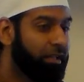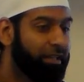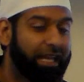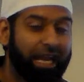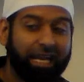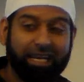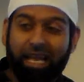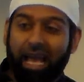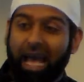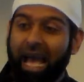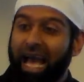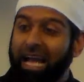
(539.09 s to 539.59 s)

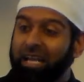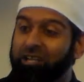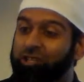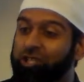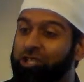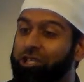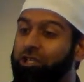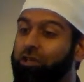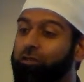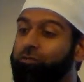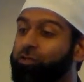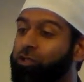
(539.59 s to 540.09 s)
That
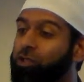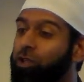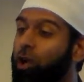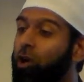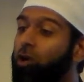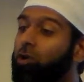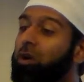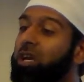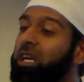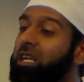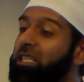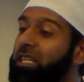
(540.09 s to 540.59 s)
action of
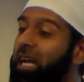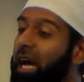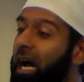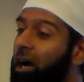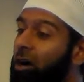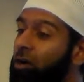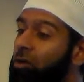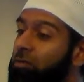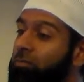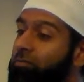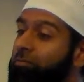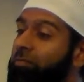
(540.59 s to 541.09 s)
slowing
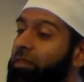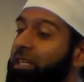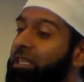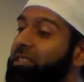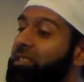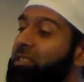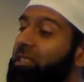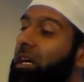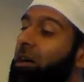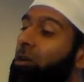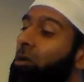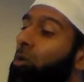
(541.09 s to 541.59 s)
down
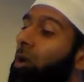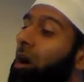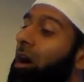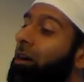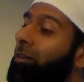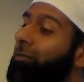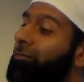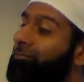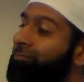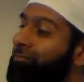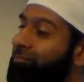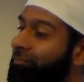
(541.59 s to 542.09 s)
is
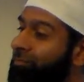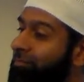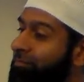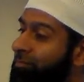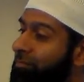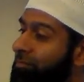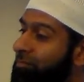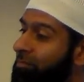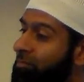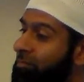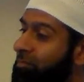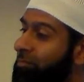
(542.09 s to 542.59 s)
taqwa.
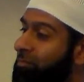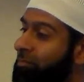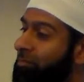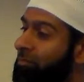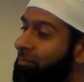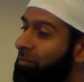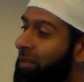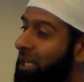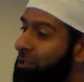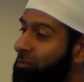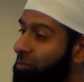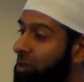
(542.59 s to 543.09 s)

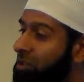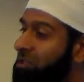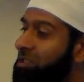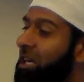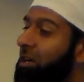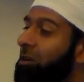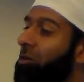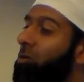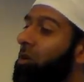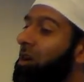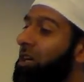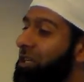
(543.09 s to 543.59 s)
That's what
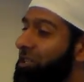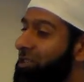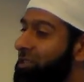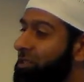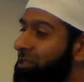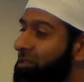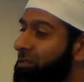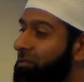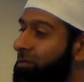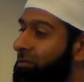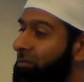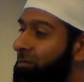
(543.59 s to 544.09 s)
taqwa
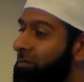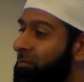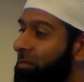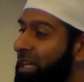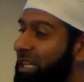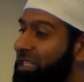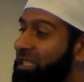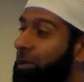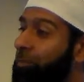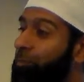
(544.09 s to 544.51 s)
is.